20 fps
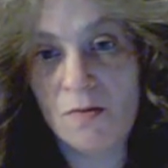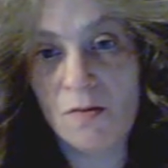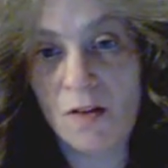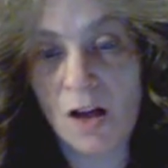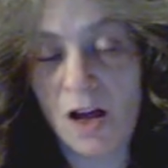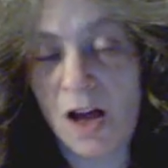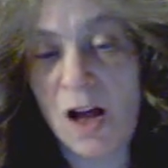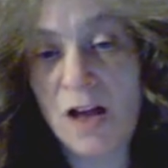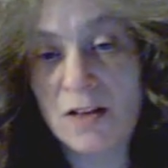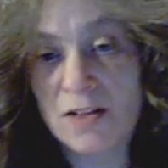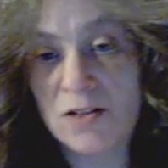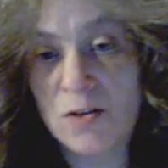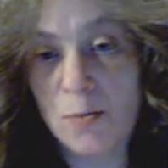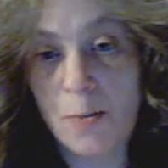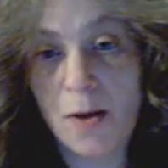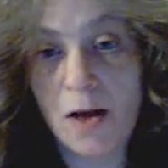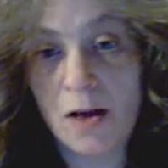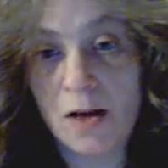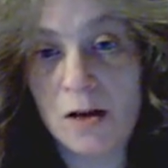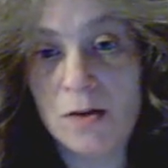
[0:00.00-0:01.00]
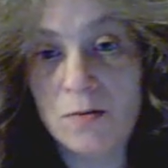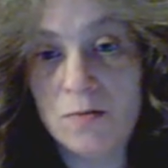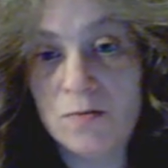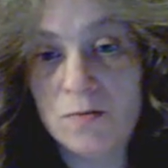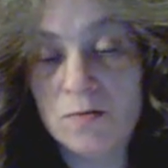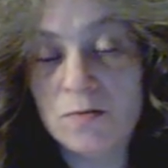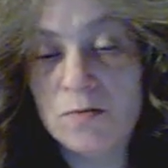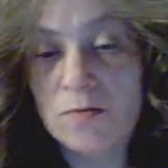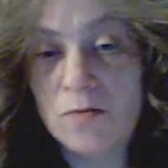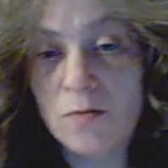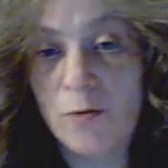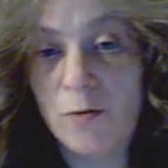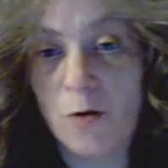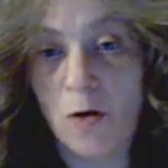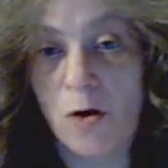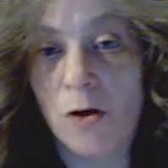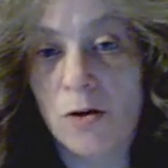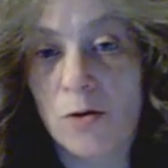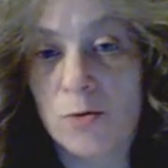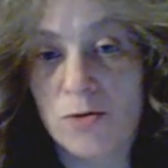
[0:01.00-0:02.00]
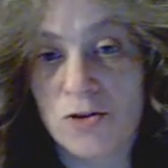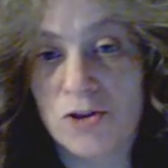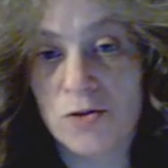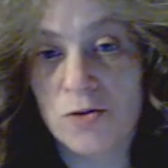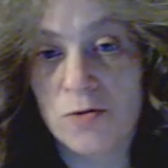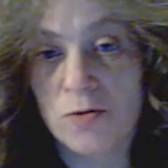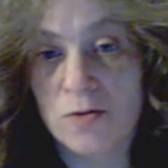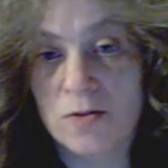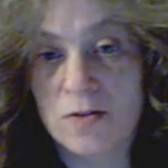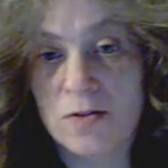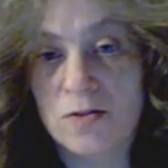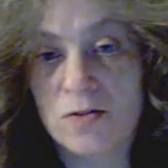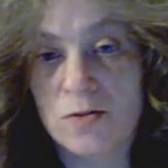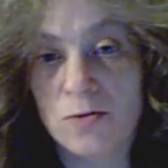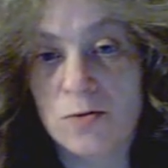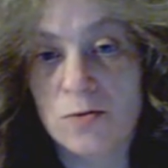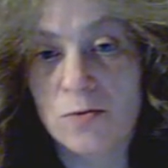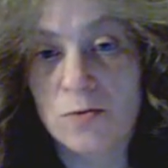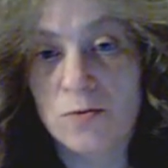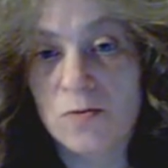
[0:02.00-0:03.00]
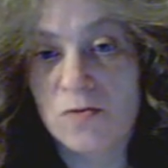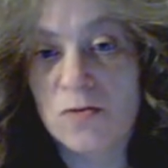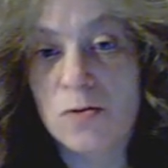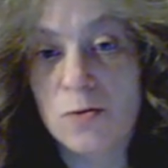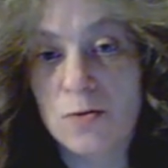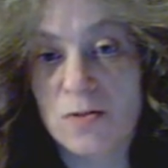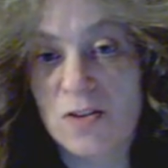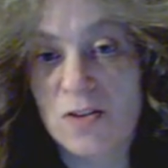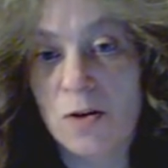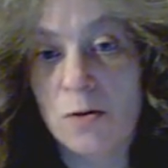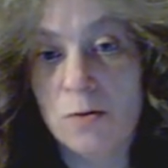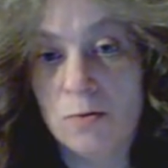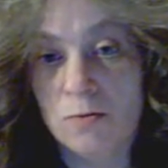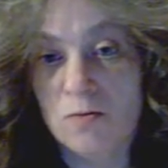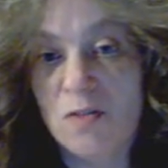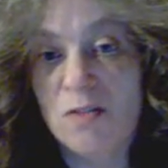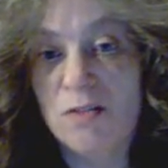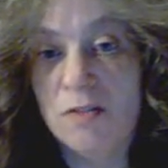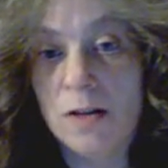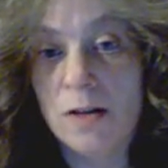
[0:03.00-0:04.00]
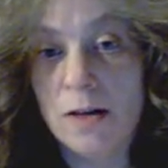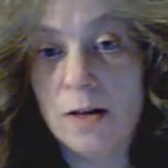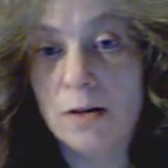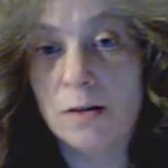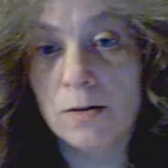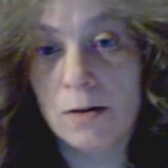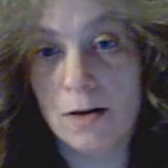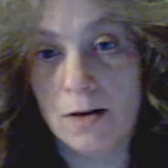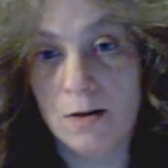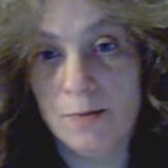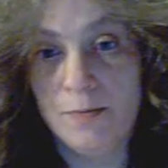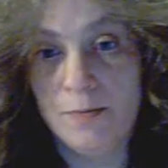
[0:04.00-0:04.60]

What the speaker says: has to pay for auto insurance to do so legally.